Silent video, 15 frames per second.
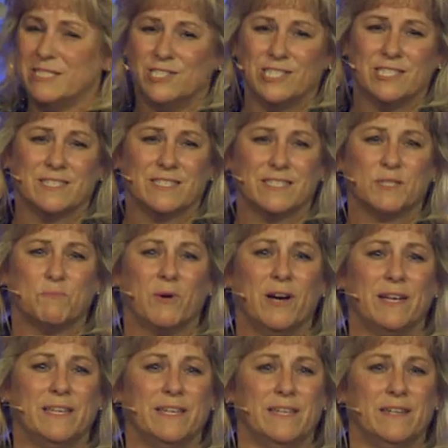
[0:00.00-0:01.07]
Jesus
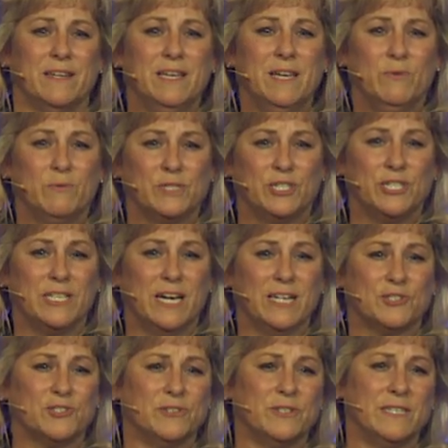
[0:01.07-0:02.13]
brought in, which he
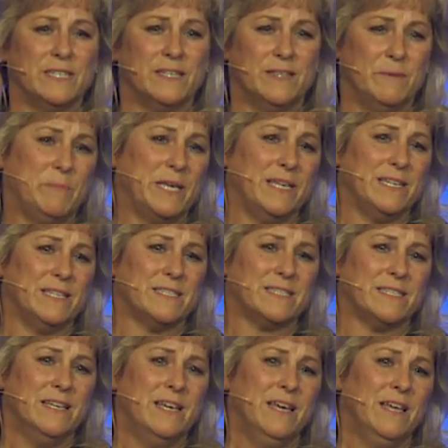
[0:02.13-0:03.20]
ushered in the
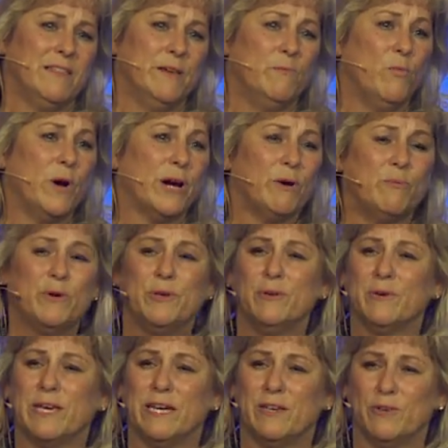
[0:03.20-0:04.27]
peace, then where will
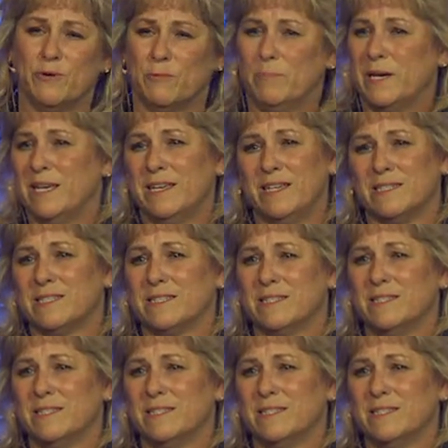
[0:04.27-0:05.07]
you get your peace?